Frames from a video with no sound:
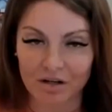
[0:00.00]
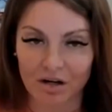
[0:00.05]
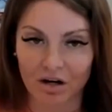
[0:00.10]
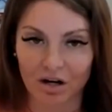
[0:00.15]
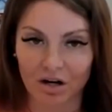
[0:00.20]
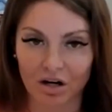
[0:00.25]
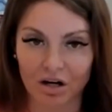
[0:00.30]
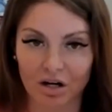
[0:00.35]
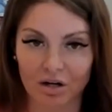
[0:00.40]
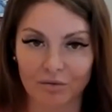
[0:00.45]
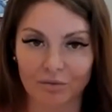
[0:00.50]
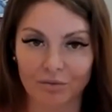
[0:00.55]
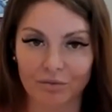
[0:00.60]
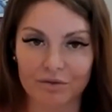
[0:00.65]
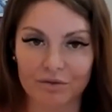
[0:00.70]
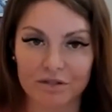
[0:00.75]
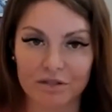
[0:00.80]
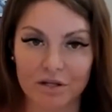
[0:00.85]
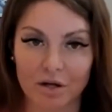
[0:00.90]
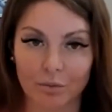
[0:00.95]
are
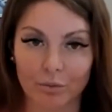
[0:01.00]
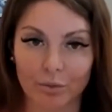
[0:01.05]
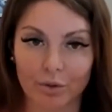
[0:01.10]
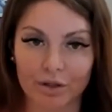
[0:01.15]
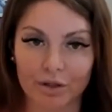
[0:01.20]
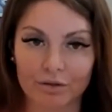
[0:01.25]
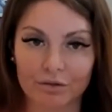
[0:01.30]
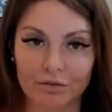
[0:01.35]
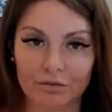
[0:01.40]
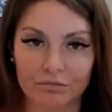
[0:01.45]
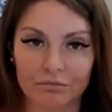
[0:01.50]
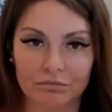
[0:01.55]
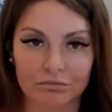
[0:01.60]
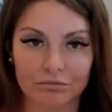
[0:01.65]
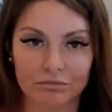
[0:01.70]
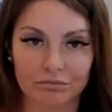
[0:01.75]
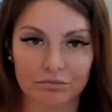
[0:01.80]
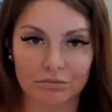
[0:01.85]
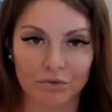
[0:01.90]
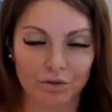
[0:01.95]
someone
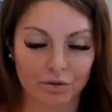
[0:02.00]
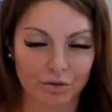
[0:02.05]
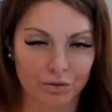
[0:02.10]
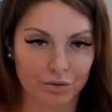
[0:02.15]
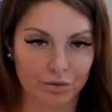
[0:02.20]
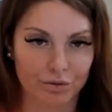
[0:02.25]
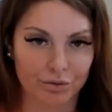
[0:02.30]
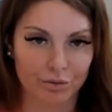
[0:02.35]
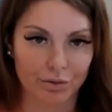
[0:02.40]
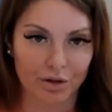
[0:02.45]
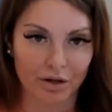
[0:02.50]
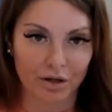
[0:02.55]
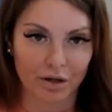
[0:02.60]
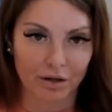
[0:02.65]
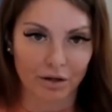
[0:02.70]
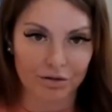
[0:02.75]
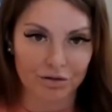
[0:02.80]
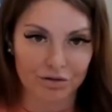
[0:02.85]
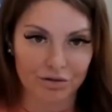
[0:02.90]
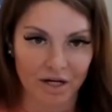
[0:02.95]
who
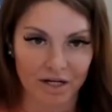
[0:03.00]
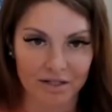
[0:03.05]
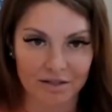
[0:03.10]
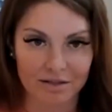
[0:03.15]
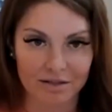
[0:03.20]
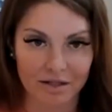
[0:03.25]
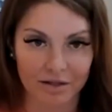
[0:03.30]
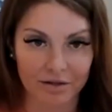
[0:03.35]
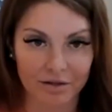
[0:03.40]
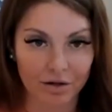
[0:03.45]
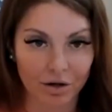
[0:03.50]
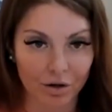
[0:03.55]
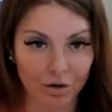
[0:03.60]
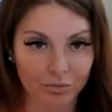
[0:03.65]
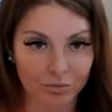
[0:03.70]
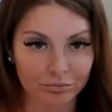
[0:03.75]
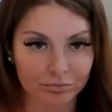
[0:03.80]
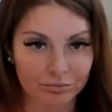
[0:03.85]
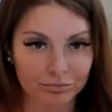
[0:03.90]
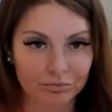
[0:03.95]
tried to sell their
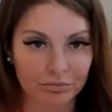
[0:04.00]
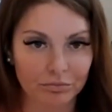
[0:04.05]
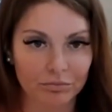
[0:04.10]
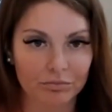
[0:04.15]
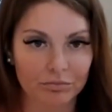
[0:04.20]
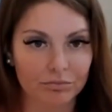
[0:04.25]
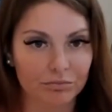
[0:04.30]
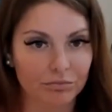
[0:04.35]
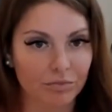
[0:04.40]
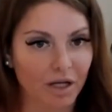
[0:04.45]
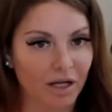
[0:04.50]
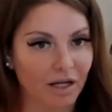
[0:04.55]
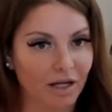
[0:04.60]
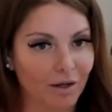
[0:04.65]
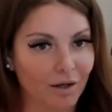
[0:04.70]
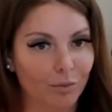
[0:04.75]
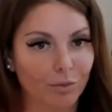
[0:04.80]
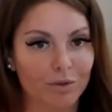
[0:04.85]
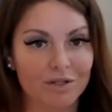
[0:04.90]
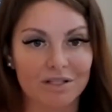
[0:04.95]
home
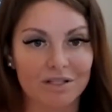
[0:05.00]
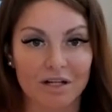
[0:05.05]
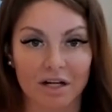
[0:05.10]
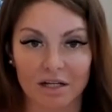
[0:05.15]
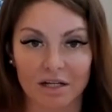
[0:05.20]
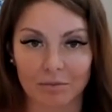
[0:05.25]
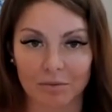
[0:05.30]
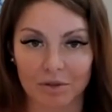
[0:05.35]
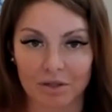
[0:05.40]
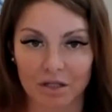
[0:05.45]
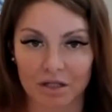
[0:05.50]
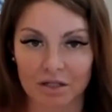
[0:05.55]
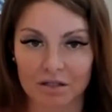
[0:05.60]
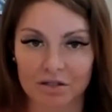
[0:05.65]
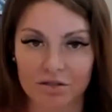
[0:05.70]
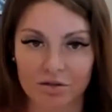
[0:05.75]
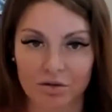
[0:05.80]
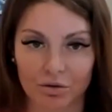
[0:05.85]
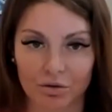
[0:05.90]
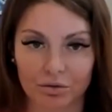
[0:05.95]
and was not able to get it
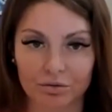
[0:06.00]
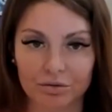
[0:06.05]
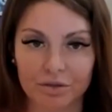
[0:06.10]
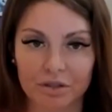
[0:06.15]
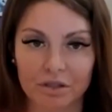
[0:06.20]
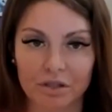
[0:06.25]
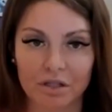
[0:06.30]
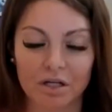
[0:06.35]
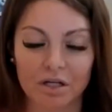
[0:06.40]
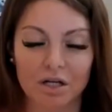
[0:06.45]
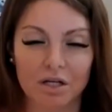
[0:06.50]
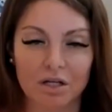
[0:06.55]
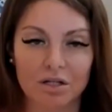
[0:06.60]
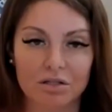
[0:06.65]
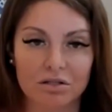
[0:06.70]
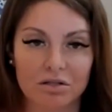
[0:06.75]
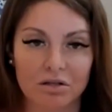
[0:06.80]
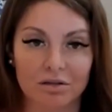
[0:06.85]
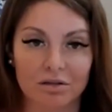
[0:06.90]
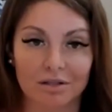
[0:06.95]
sold.
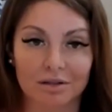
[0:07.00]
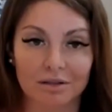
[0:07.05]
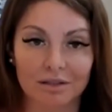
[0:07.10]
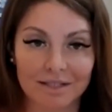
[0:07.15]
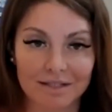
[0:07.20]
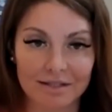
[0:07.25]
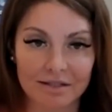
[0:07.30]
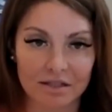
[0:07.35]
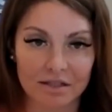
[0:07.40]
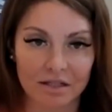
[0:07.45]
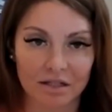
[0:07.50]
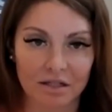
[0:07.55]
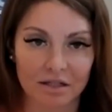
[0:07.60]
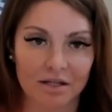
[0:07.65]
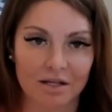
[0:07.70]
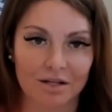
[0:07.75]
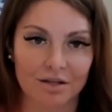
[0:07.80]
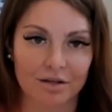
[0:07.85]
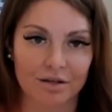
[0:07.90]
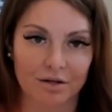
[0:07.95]
So the listing
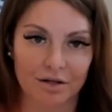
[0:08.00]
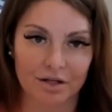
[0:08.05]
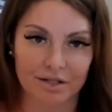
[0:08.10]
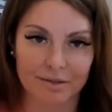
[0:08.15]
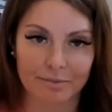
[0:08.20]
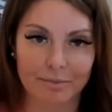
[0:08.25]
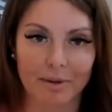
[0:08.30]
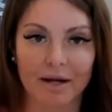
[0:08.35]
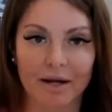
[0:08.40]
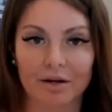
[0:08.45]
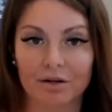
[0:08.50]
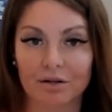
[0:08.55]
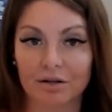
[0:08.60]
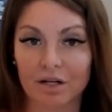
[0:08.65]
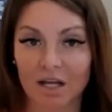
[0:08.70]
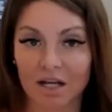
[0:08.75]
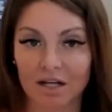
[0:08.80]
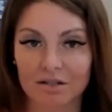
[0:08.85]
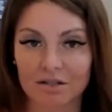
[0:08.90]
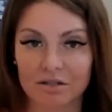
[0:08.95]
either expired or
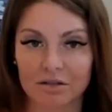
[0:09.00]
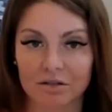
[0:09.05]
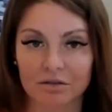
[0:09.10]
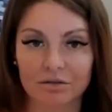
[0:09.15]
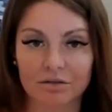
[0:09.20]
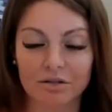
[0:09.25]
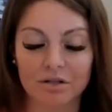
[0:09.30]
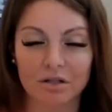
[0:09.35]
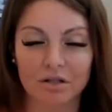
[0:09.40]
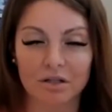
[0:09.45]
canceled.